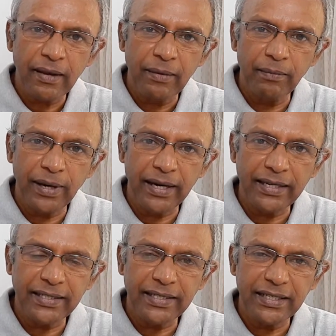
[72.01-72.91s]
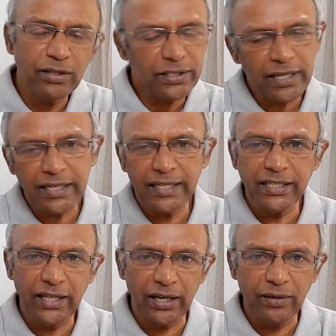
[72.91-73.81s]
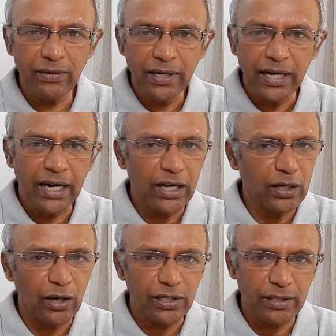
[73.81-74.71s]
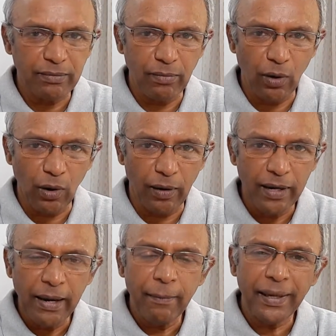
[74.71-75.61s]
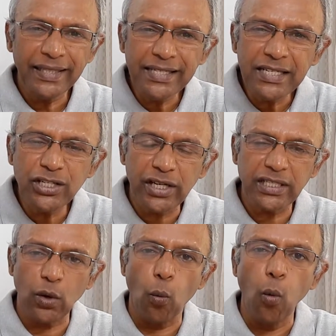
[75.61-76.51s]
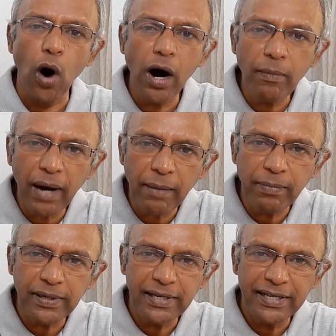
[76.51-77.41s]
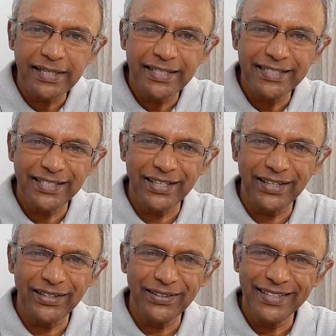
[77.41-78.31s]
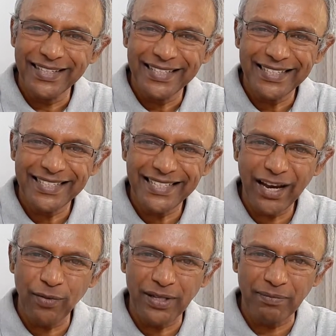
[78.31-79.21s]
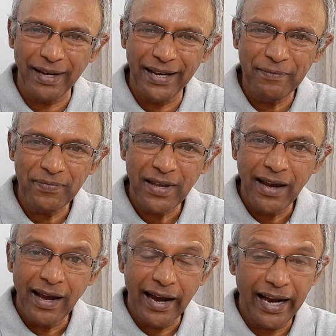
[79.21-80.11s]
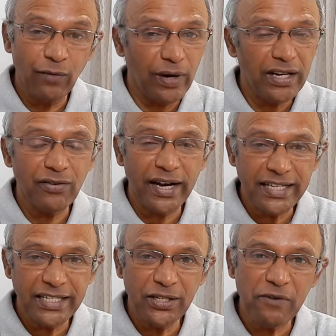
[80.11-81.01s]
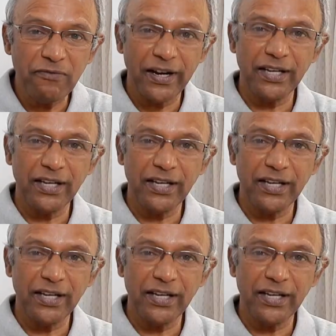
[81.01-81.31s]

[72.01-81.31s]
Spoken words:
but you'll certainly know a lot more. But this is just a warm-up, so stay with me. And while you're at it, don't forget